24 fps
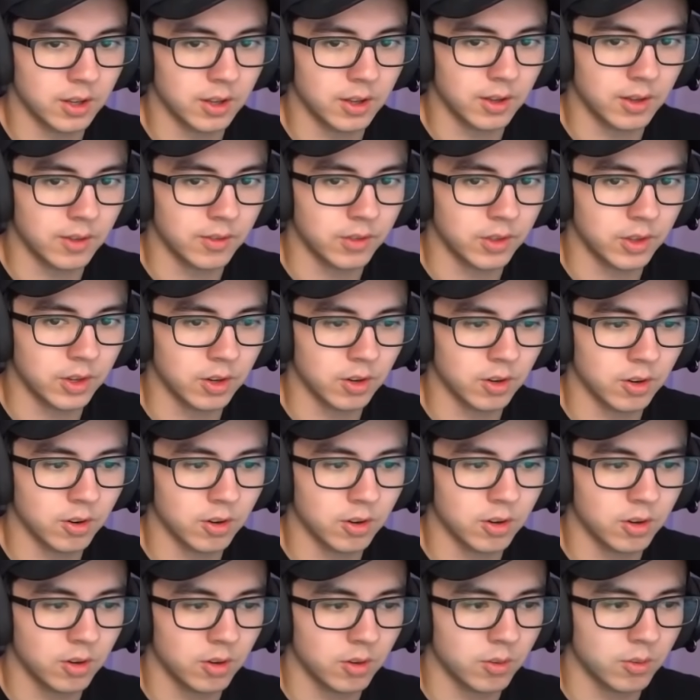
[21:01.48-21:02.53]
They're...
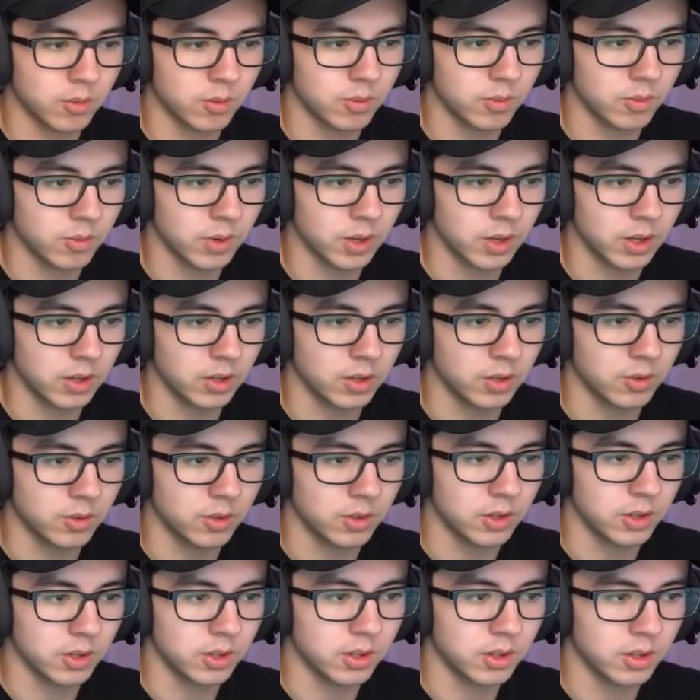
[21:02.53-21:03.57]
Wait, you know what?